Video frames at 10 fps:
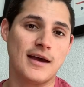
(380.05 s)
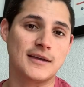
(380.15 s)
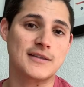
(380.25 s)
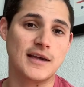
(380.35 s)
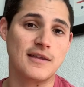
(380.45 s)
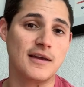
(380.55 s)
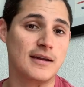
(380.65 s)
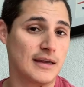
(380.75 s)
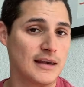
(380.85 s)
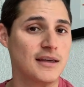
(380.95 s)
and said that
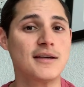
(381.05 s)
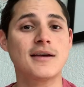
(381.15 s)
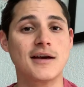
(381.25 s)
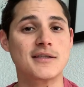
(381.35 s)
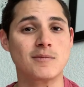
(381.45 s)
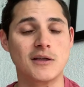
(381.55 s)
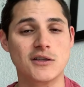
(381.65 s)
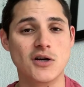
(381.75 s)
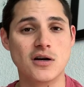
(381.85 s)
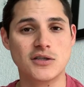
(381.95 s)
he has something to
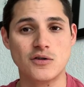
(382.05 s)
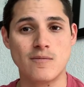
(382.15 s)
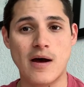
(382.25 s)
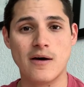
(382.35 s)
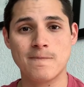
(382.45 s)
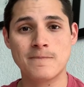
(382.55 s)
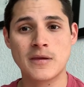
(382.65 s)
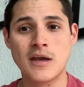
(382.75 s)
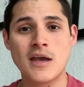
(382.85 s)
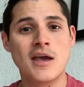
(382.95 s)
talk to you about.
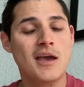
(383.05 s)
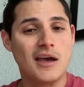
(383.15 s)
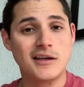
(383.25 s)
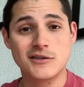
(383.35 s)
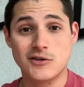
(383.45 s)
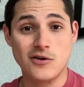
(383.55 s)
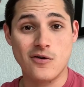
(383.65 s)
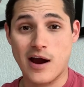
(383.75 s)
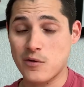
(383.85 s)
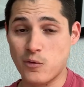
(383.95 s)
And so
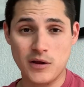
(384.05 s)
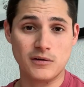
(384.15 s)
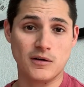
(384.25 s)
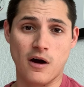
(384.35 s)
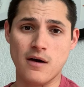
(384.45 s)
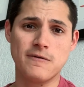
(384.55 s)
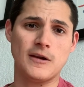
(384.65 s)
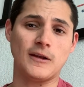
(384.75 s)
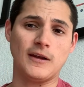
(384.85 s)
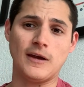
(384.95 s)
I went
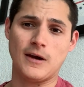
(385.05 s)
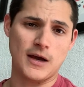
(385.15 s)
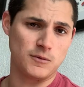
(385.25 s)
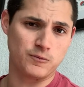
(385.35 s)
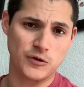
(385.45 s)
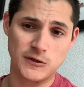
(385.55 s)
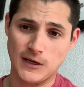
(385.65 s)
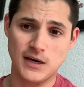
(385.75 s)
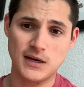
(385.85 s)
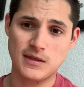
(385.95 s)
confidently and I
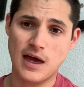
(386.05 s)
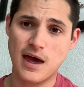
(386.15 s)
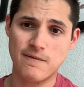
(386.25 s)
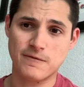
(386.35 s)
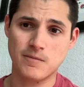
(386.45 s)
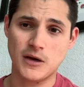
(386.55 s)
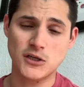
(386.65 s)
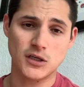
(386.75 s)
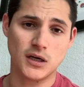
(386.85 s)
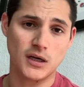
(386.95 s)
presented that
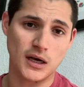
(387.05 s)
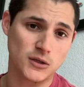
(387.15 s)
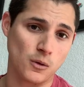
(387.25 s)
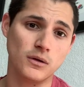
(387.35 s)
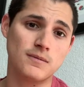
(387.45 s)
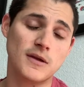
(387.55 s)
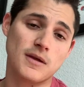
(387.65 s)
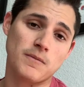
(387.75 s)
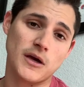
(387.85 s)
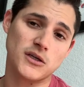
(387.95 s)
information, and I told him that
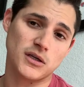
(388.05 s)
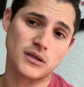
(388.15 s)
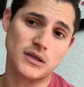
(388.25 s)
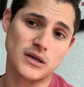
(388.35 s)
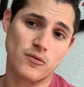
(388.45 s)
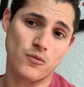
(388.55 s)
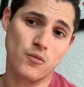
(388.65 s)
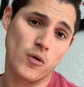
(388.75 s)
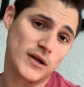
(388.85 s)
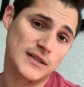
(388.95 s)
the patient
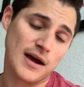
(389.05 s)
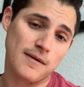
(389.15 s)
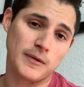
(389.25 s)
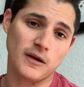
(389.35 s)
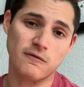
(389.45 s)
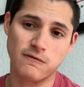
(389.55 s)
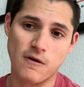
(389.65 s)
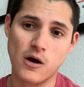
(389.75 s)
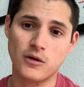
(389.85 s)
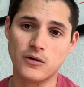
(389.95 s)
was not being
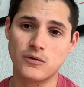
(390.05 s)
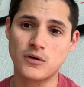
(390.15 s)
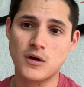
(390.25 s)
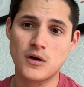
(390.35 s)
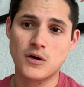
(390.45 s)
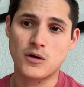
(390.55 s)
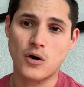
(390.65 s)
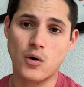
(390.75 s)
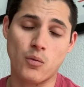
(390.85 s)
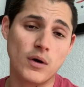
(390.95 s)
followed
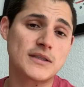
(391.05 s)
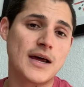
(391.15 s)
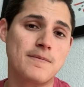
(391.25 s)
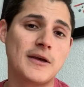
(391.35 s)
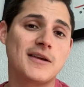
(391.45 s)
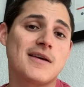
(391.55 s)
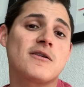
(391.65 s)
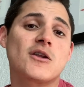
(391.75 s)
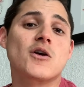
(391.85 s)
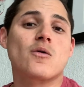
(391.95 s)
or was not being
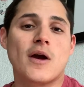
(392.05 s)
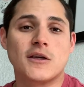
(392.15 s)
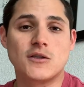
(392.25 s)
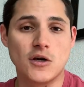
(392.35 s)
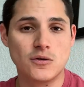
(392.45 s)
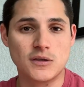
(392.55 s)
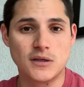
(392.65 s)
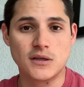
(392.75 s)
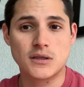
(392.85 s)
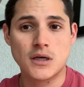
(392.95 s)
given the correct
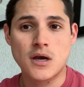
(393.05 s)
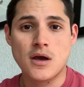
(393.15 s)
doses